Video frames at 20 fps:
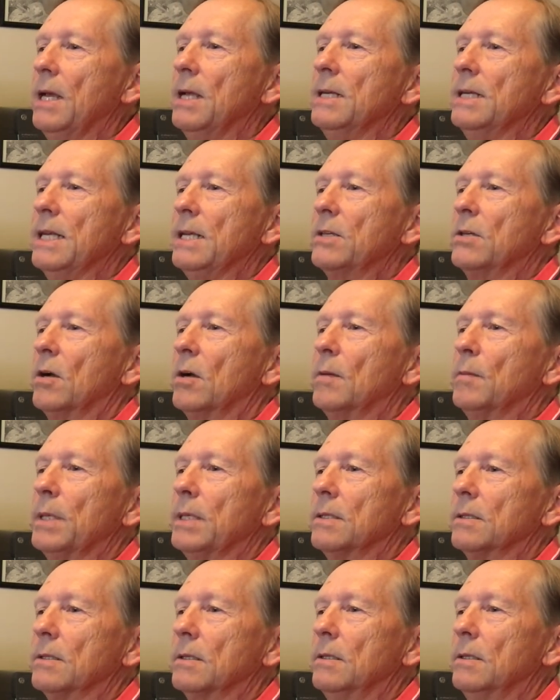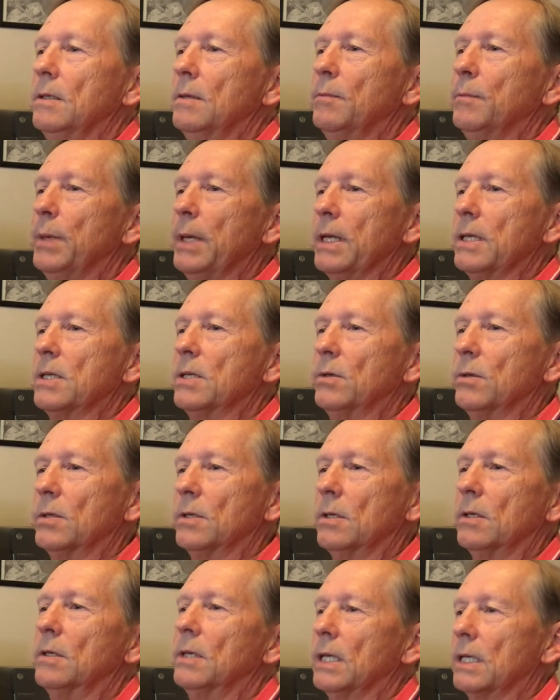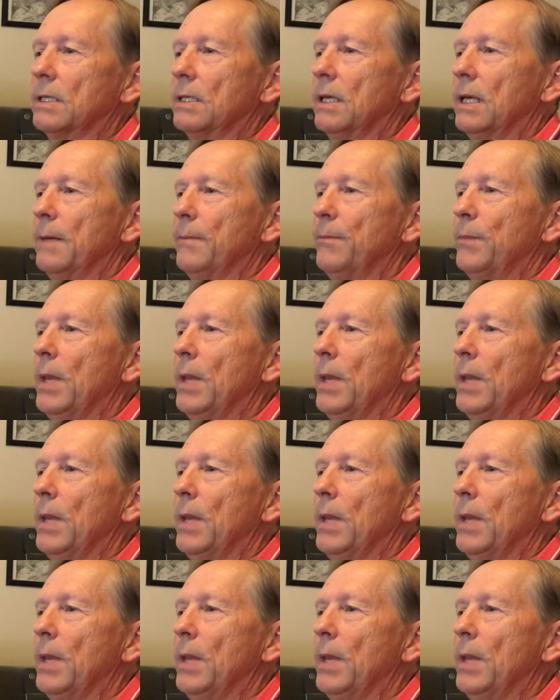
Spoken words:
determines pitch to a certain extent.